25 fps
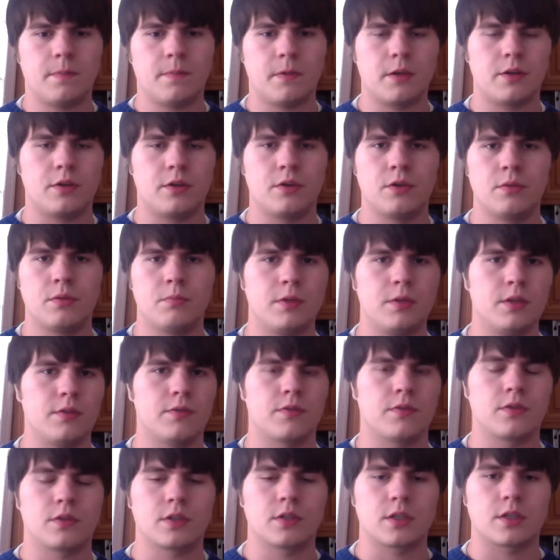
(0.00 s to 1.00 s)
It could be
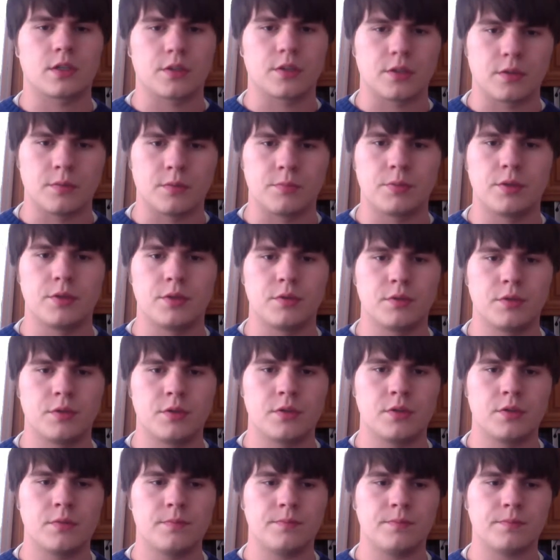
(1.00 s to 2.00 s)
for like a
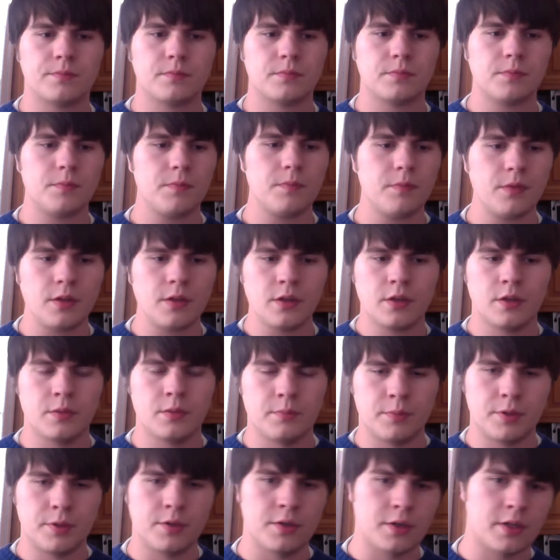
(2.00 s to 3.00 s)
computer
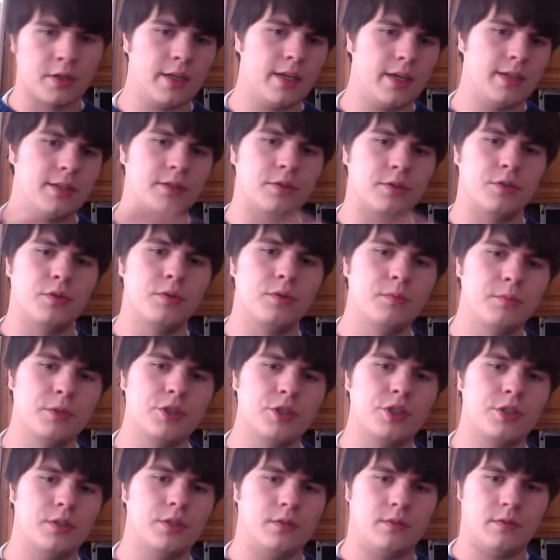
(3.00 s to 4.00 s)
connected to
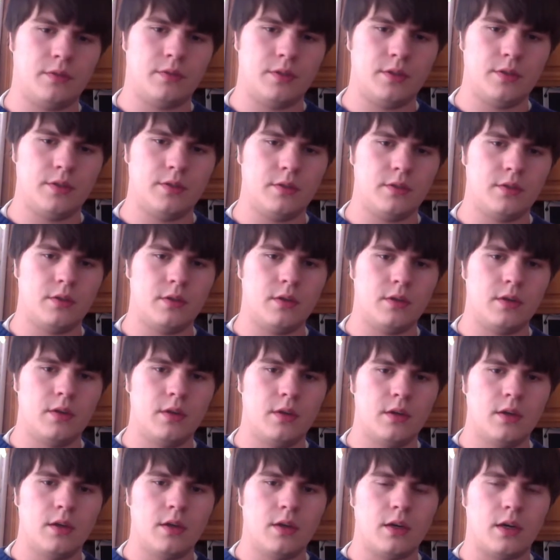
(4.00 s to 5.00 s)
machinery.
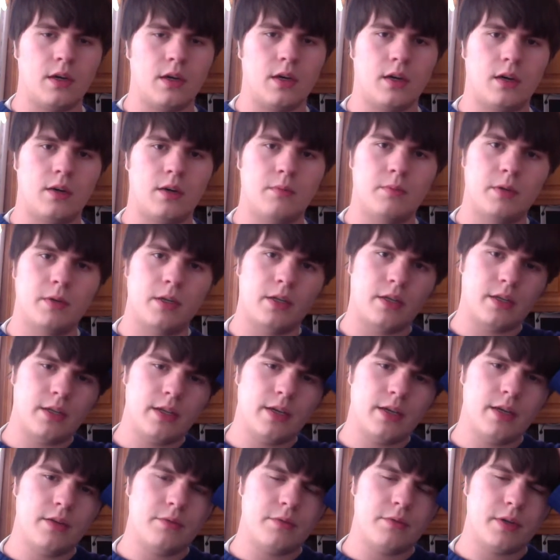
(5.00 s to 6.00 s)
But
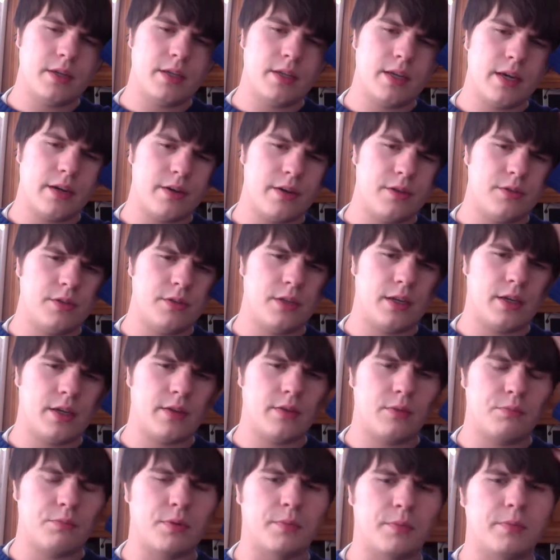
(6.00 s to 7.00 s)
again, right now I only have
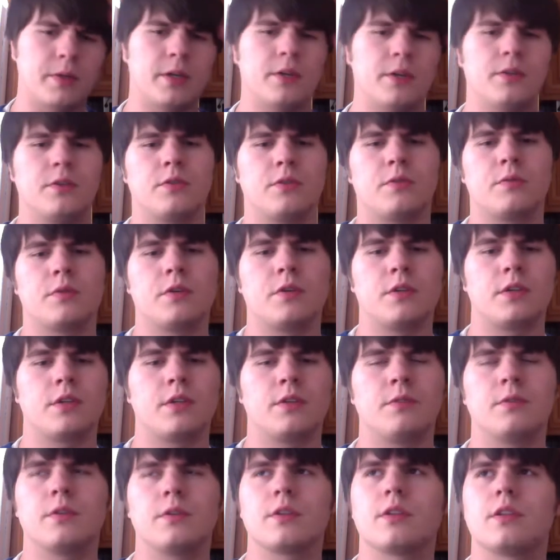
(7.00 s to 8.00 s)
the propeller
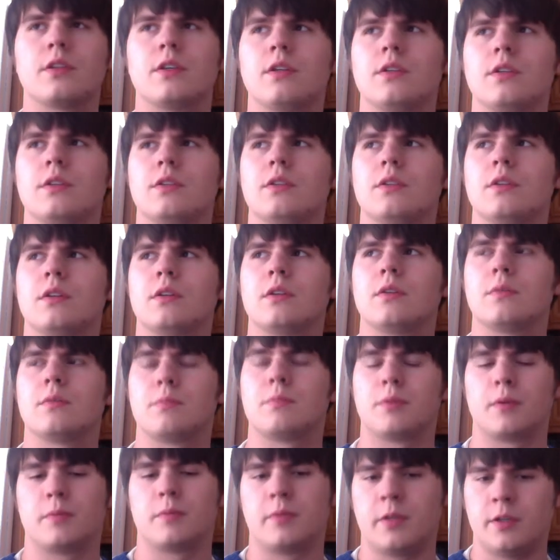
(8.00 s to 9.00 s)
working with it, the
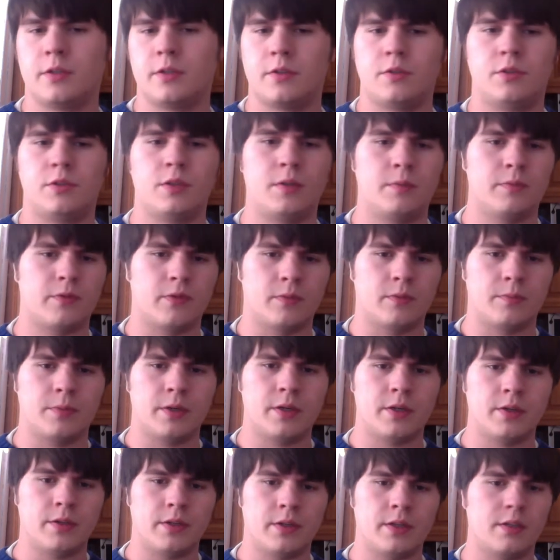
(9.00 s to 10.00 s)
propeller chip from
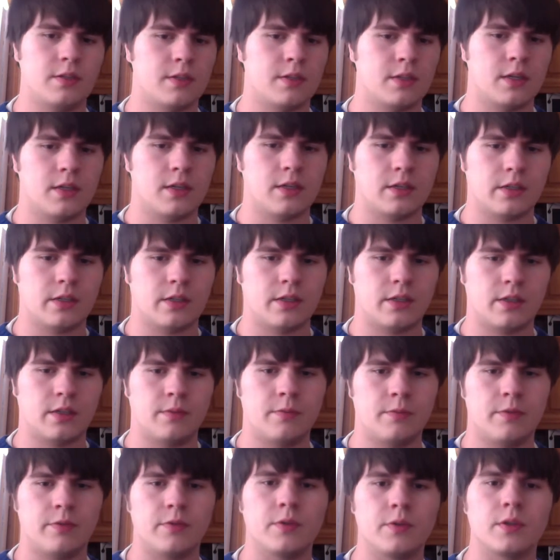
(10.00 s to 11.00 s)

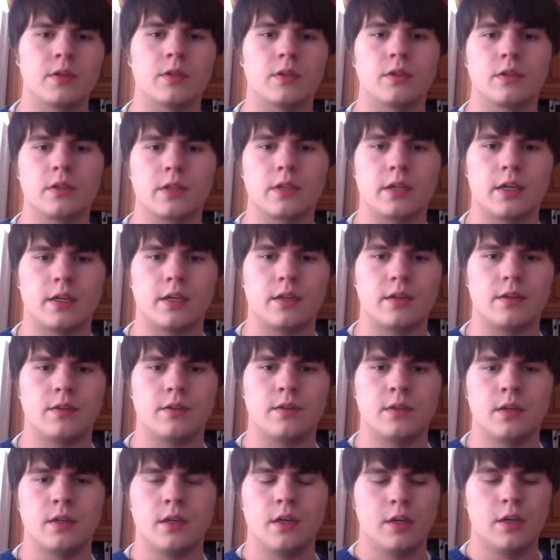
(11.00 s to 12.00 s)
Parallax.com if you want to look at it.
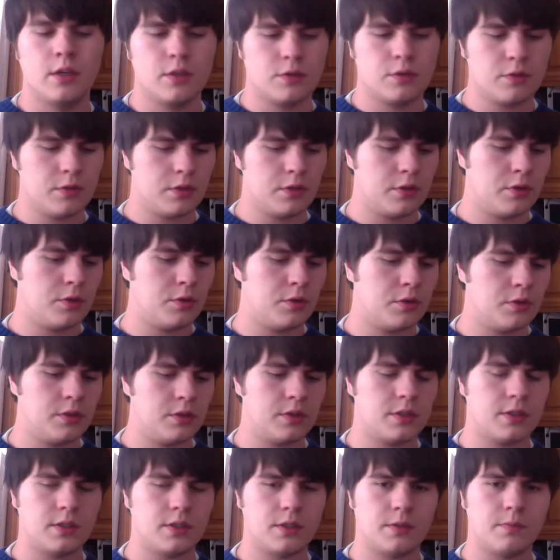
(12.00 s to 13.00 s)
It's really cool.
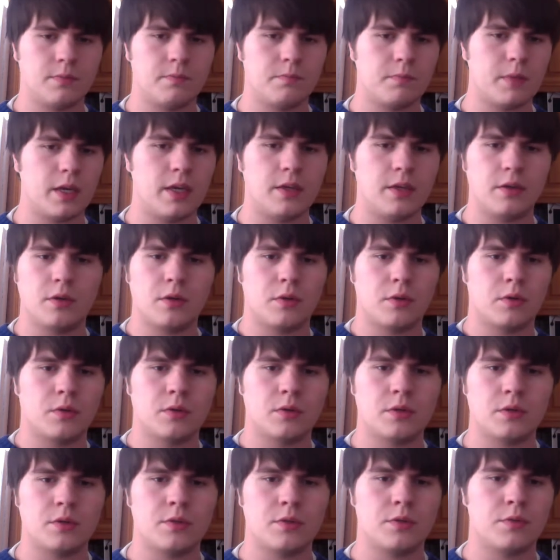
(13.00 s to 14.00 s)
It's 8
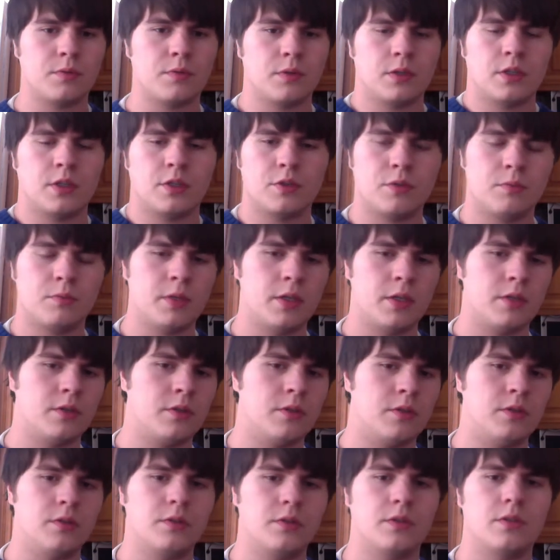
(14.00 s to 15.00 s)
cores, 100
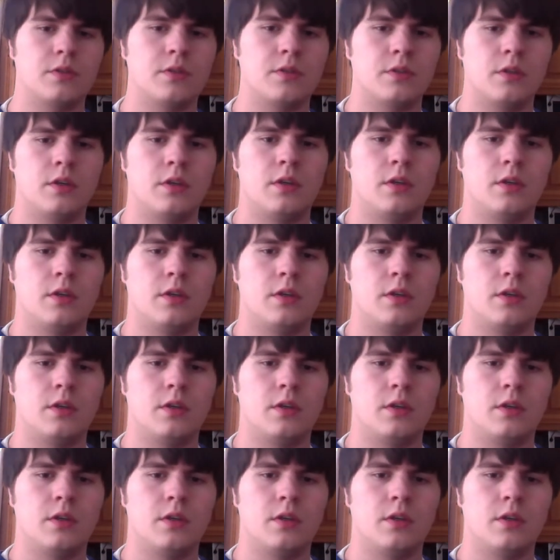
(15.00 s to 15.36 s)
megahertz.